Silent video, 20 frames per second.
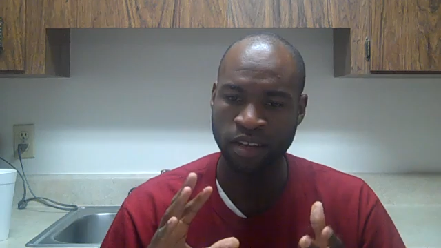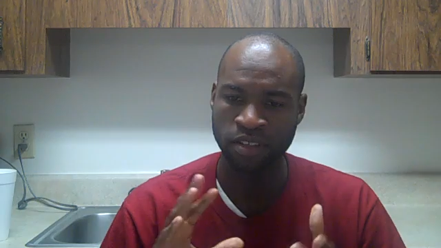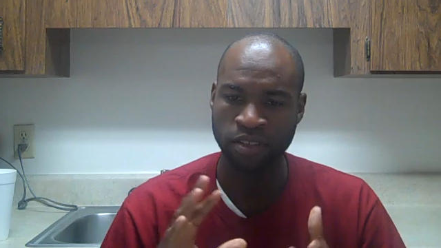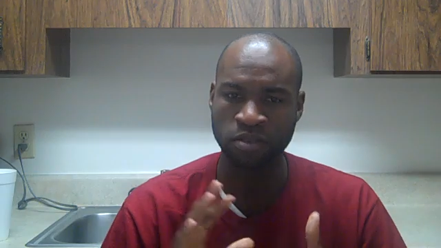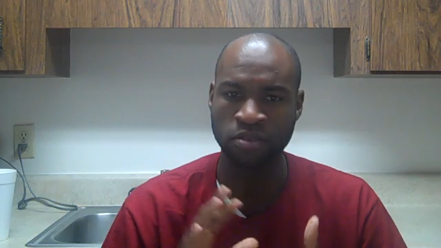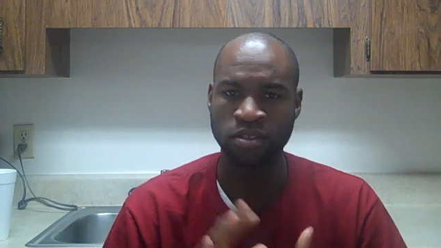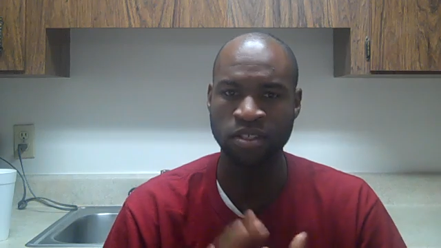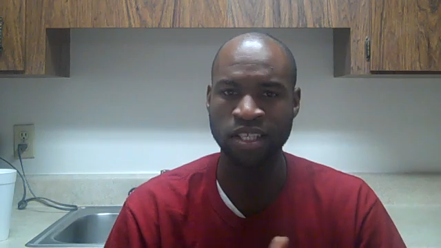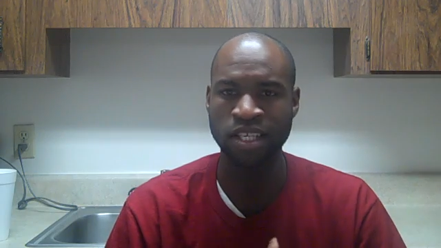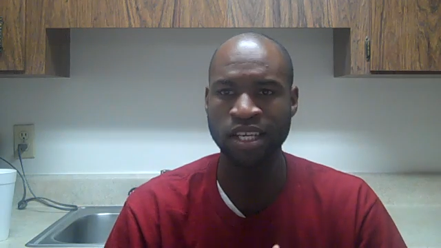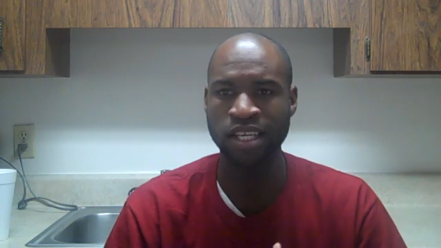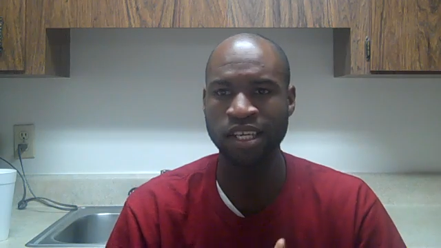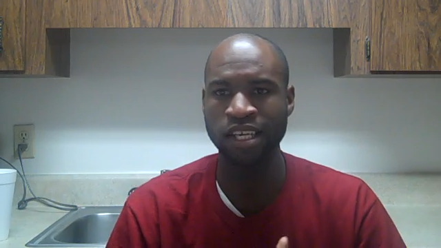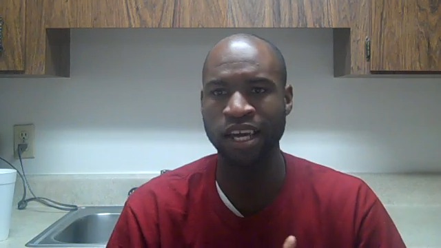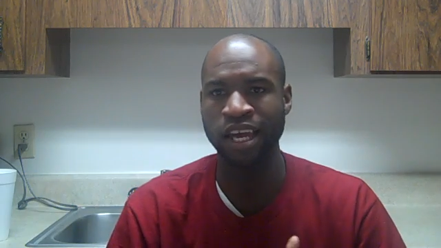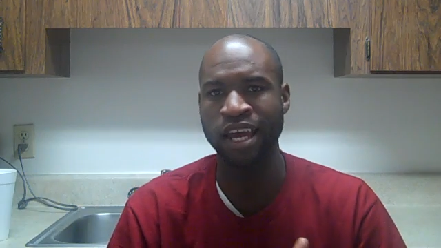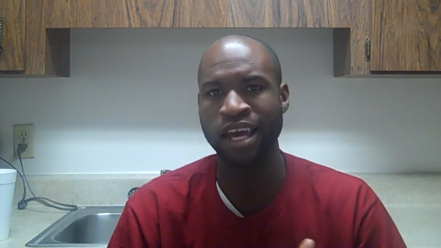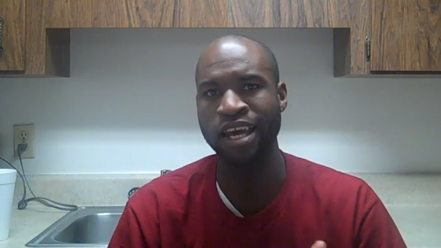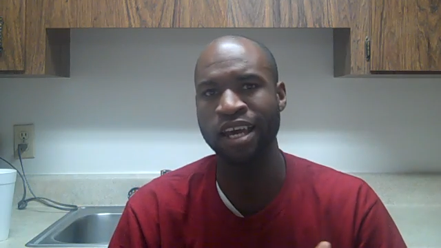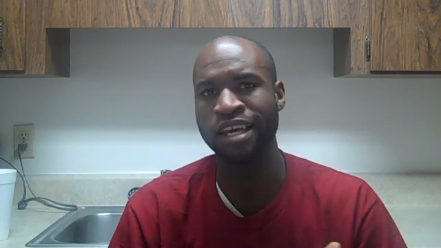So
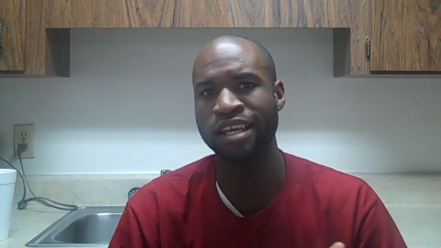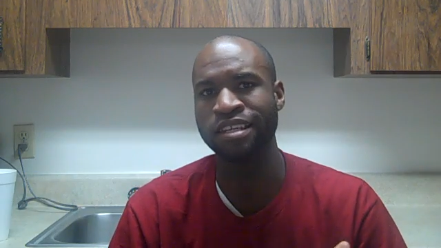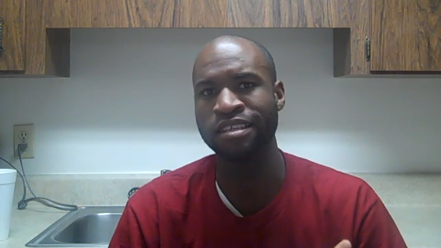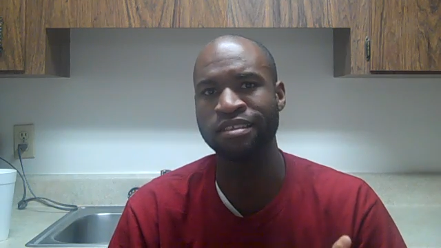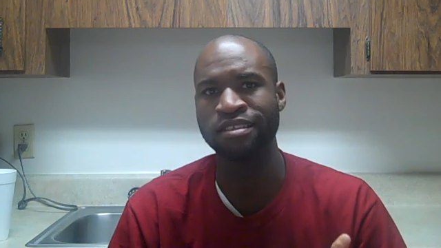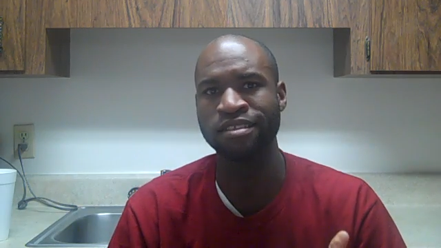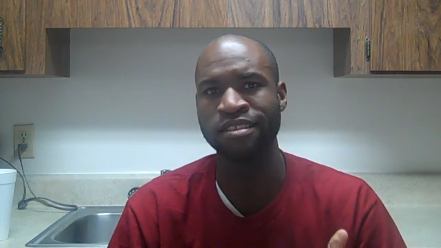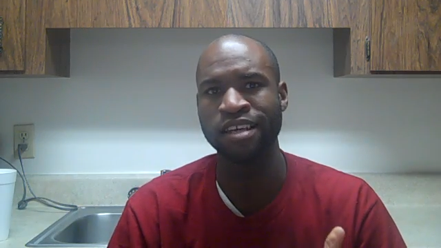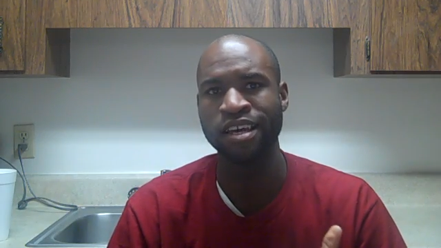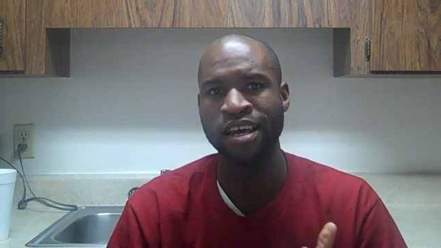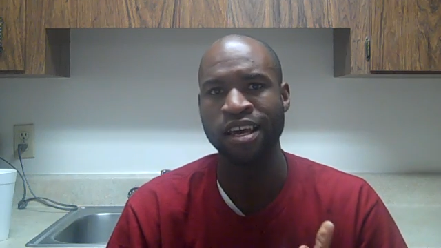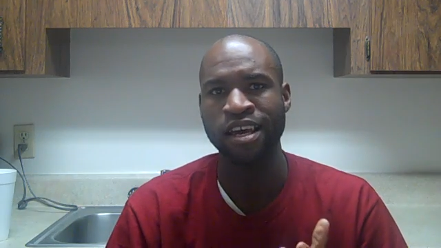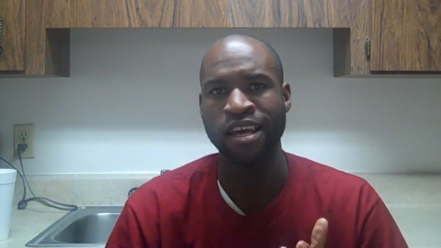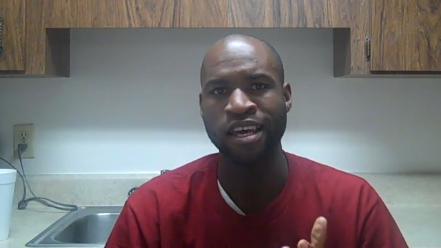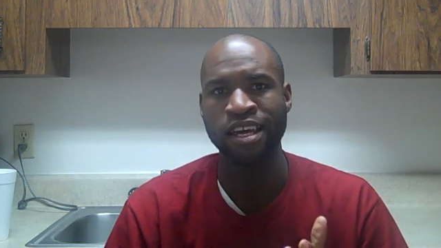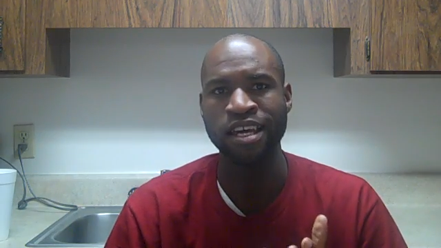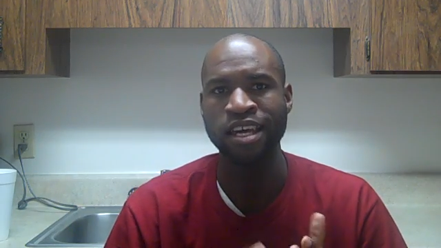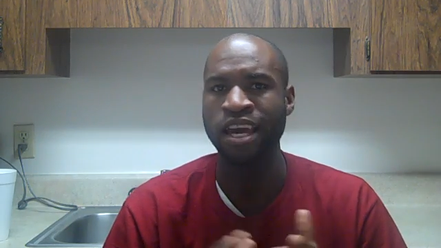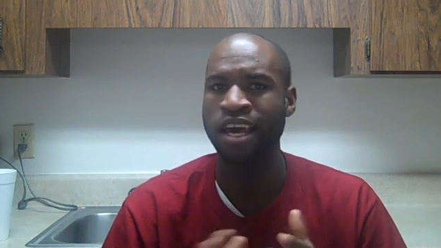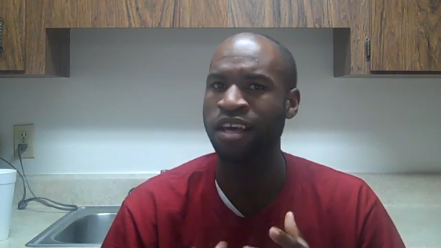seeing as
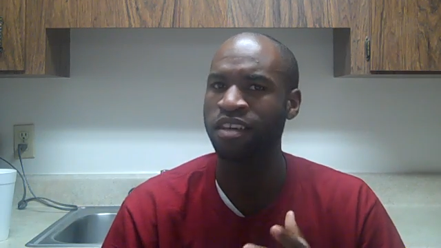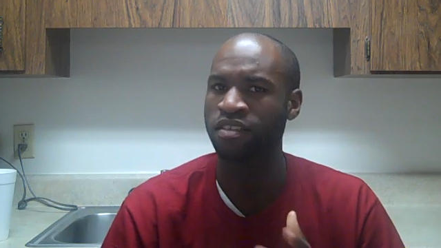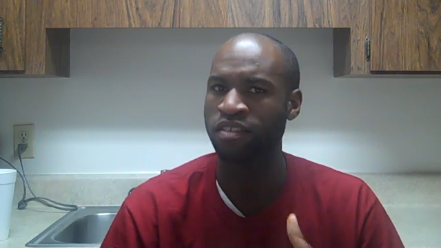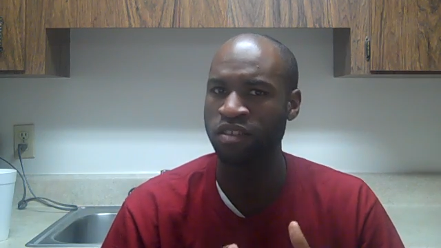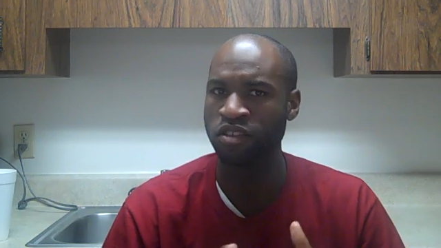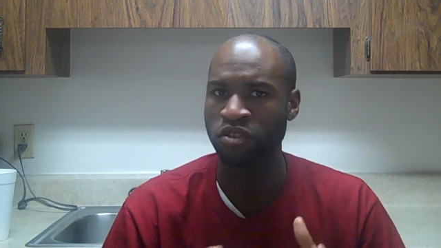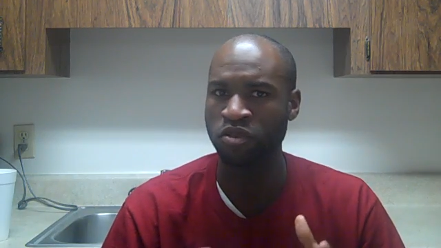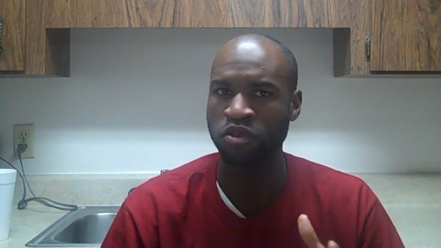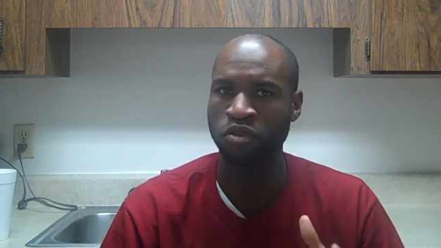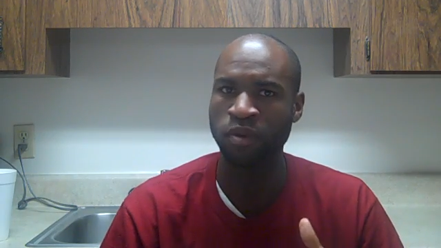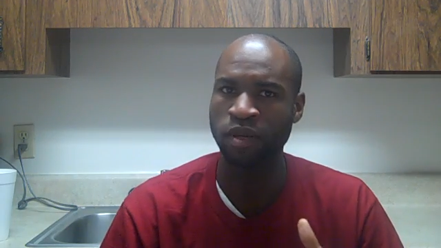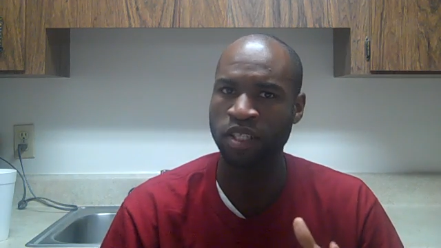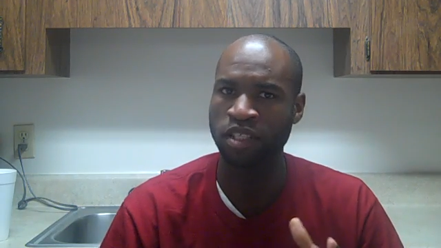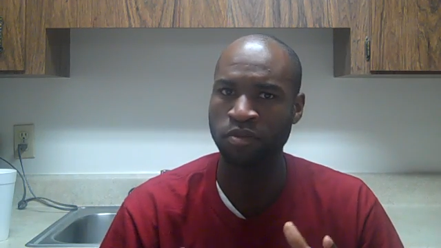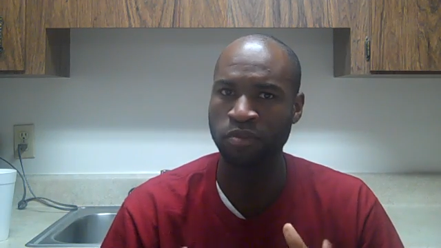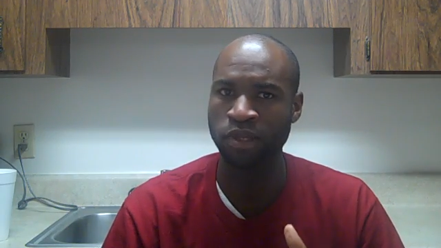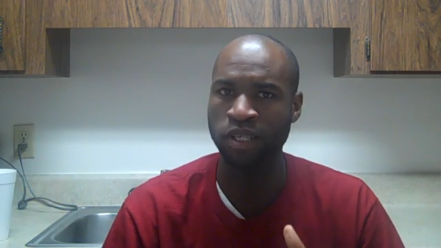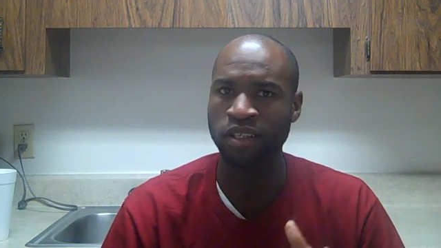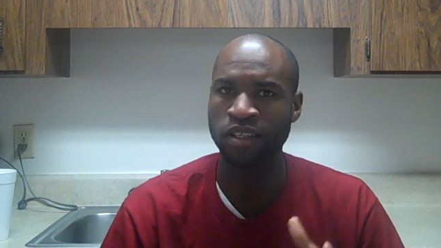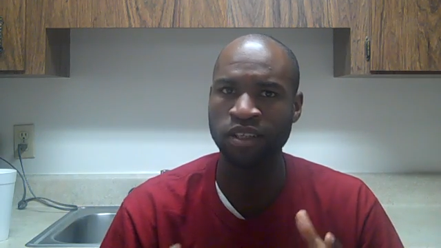he has all these
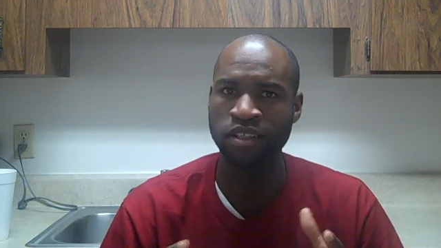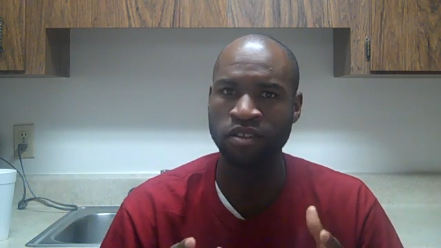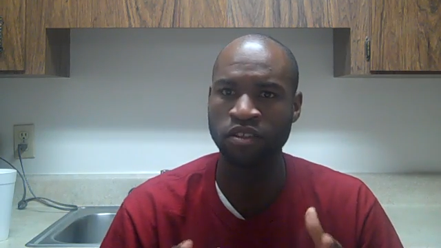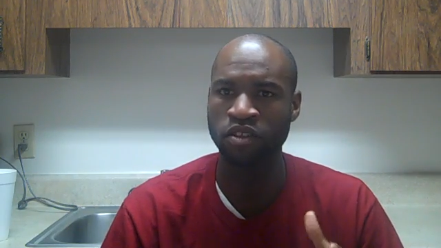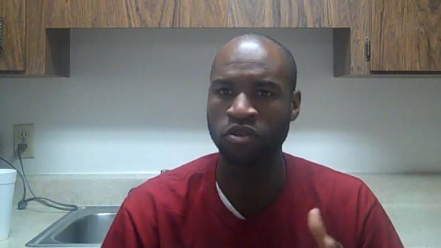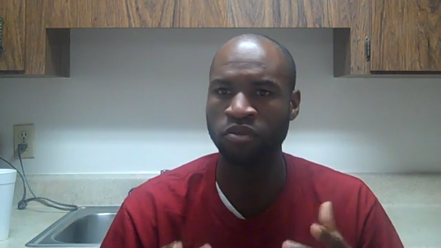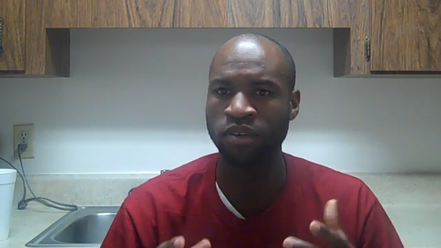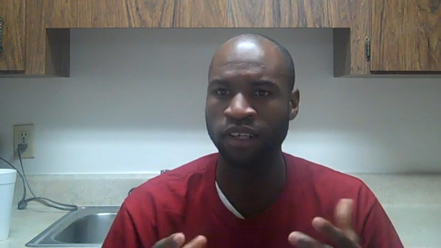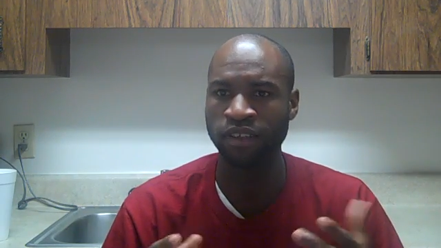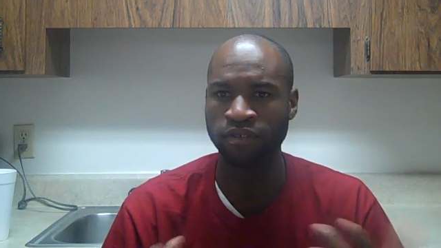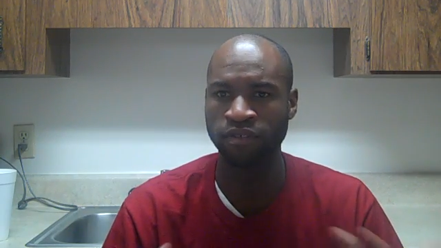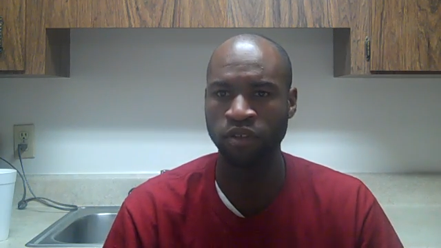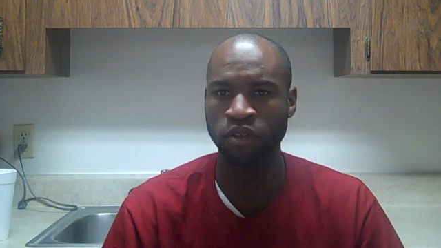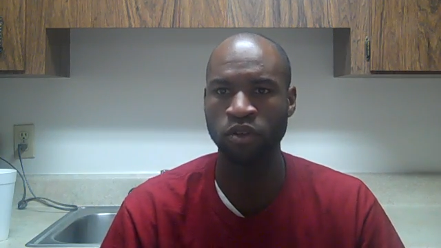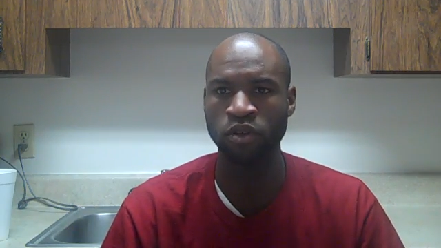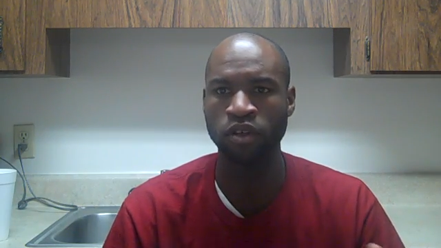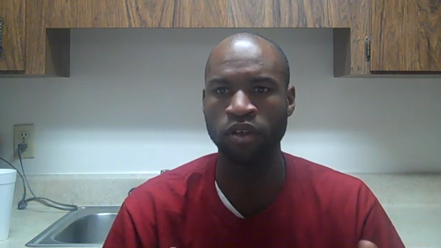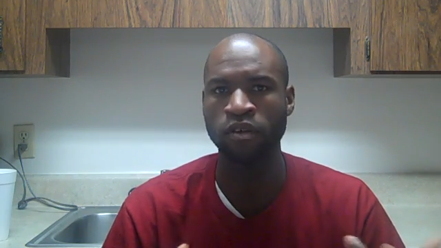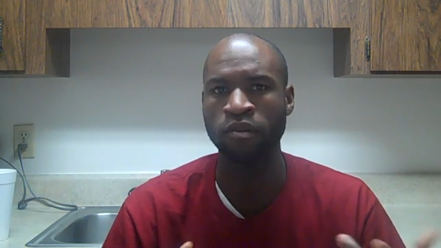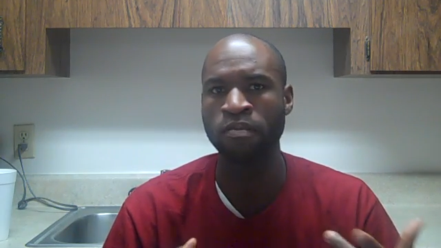responsibilities on the rig
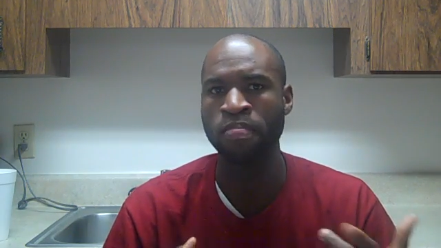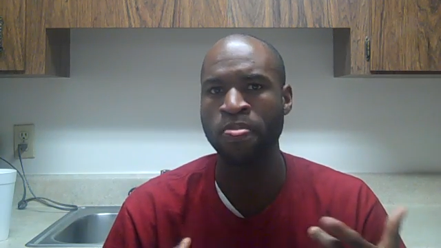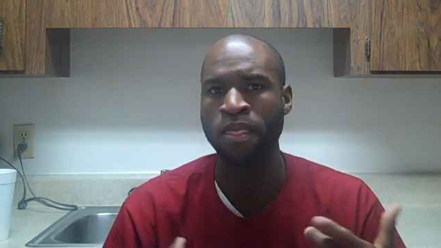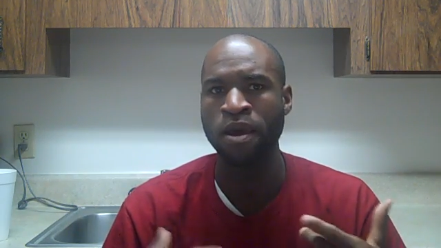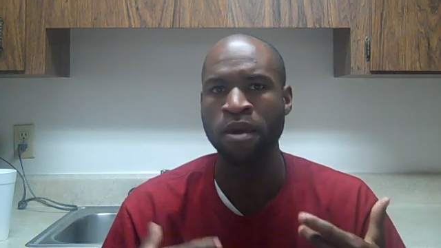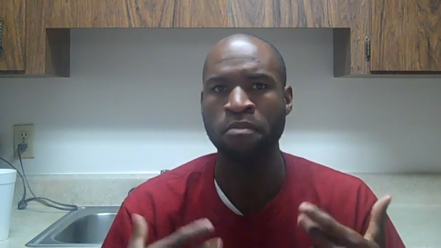floor,